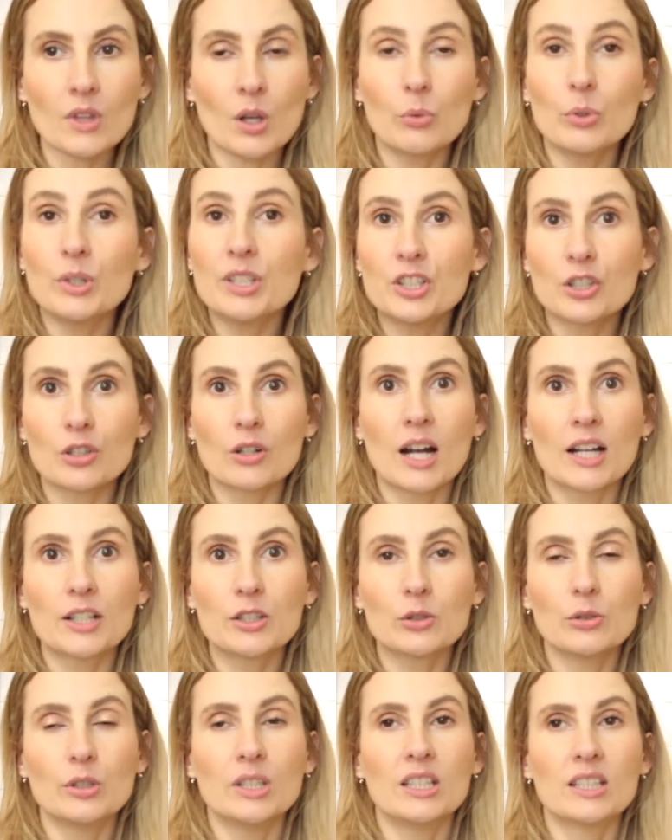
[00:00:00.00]
we try
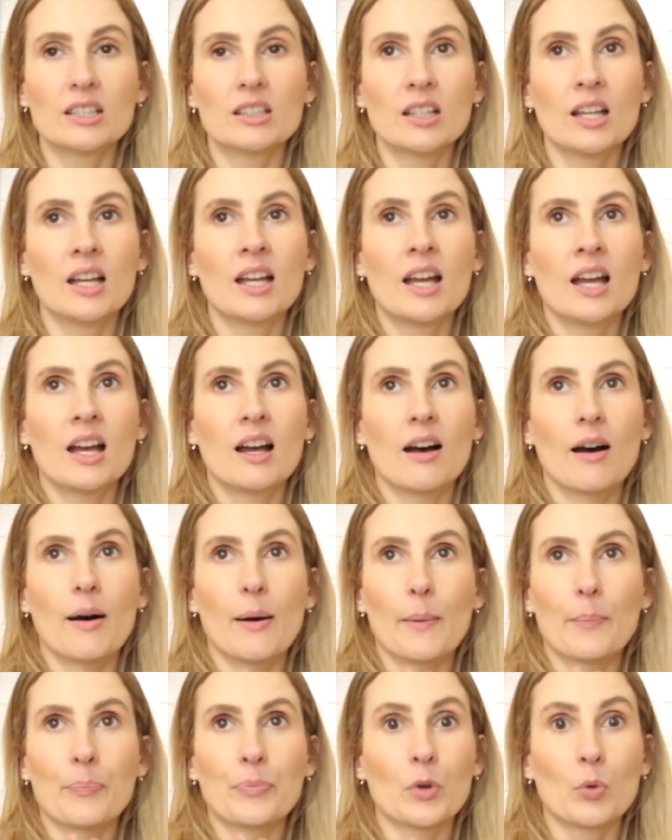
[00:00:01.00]
to eat
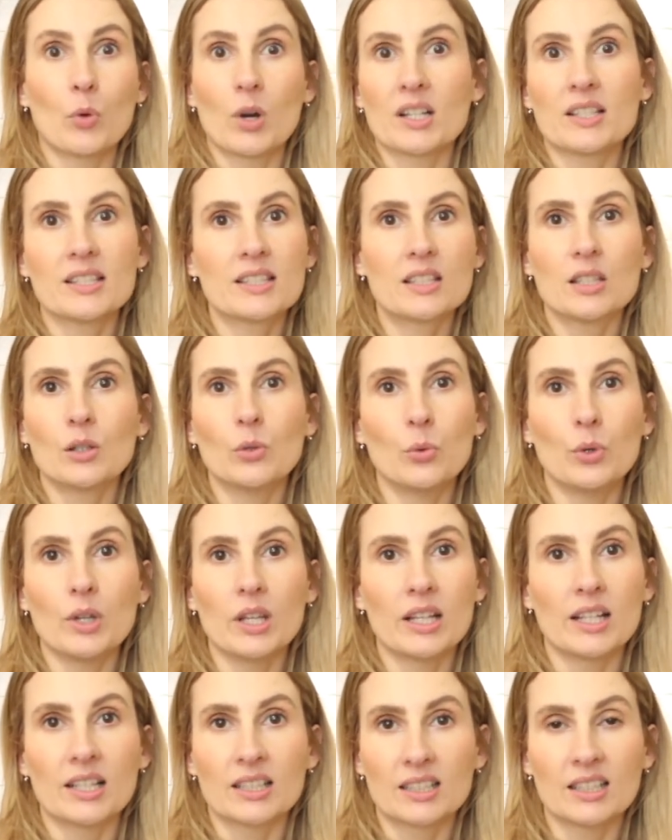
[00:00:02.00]
um, once a
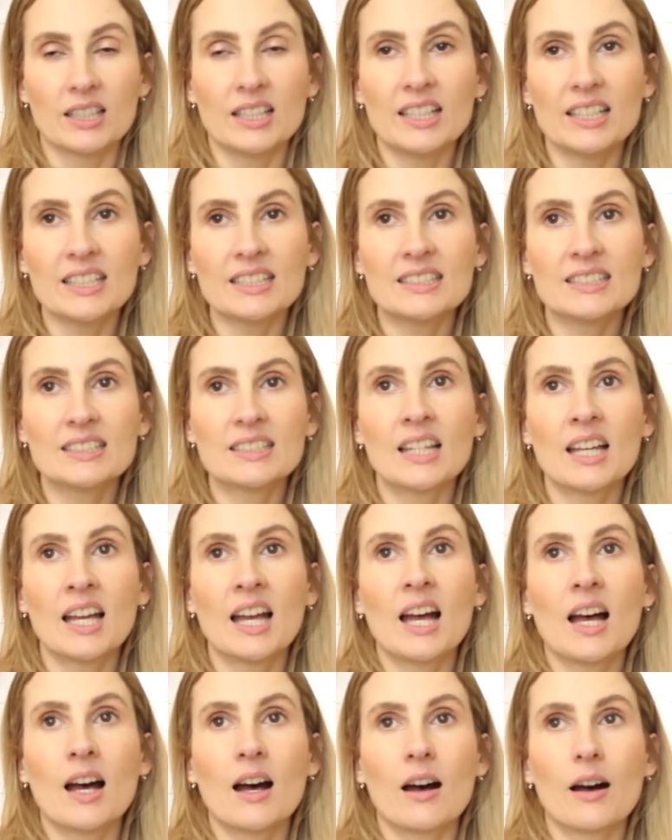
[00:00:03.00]
week at least,
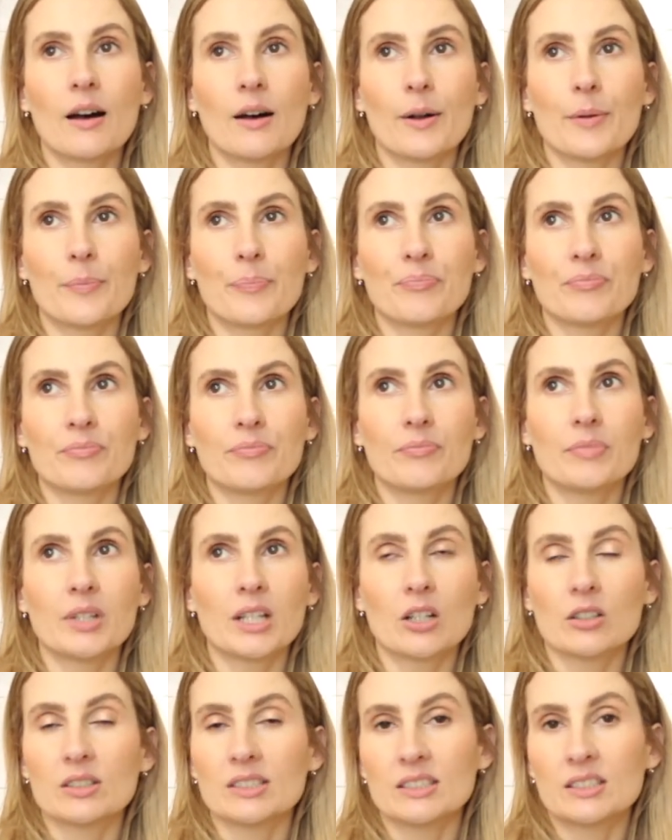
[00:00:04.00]
um,
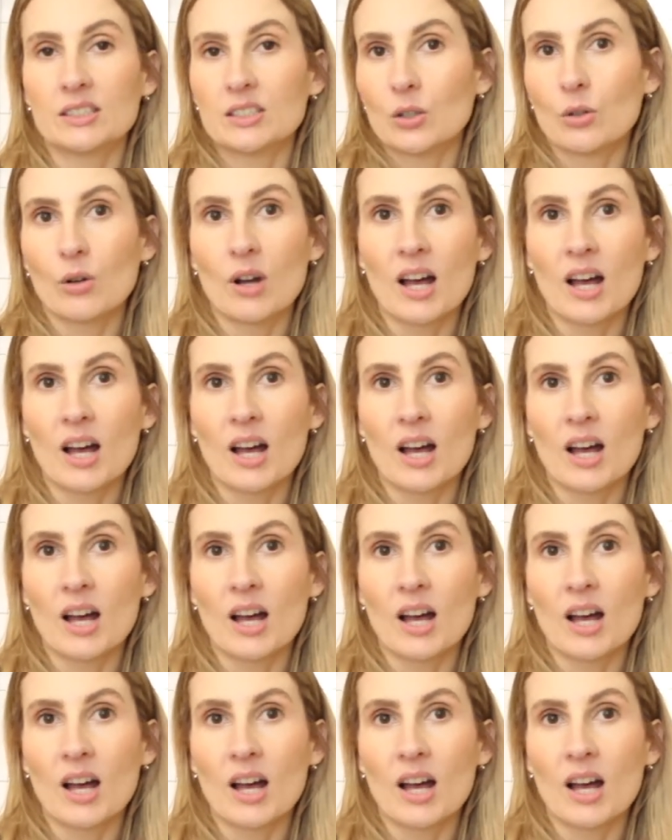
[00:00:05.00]
because it's so